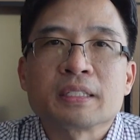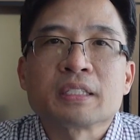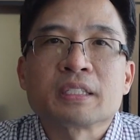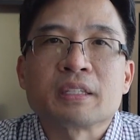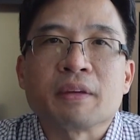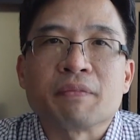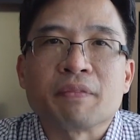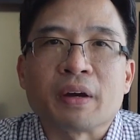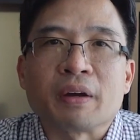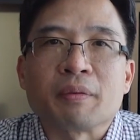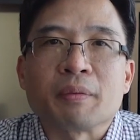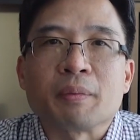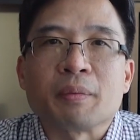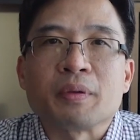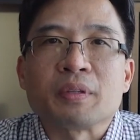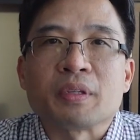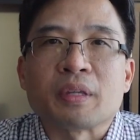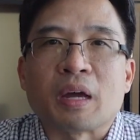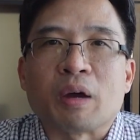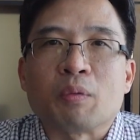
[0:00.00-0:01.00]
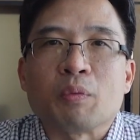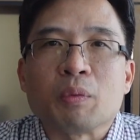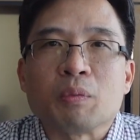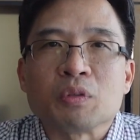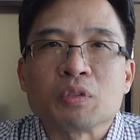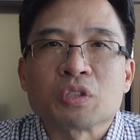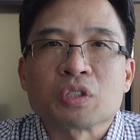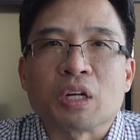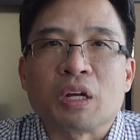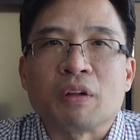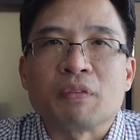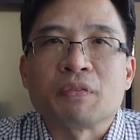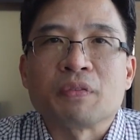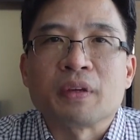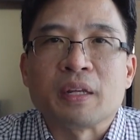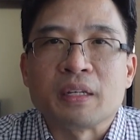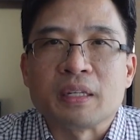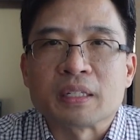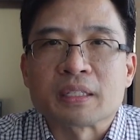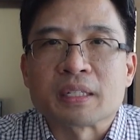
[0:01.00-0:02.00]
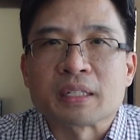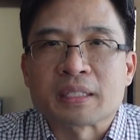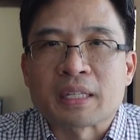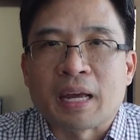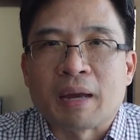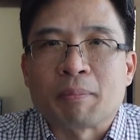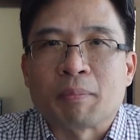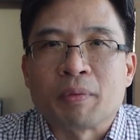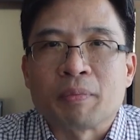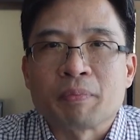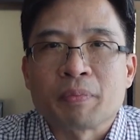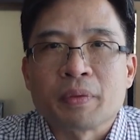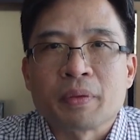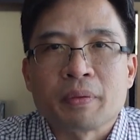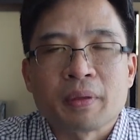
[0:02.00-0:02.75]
is the variable that we will solve in this example.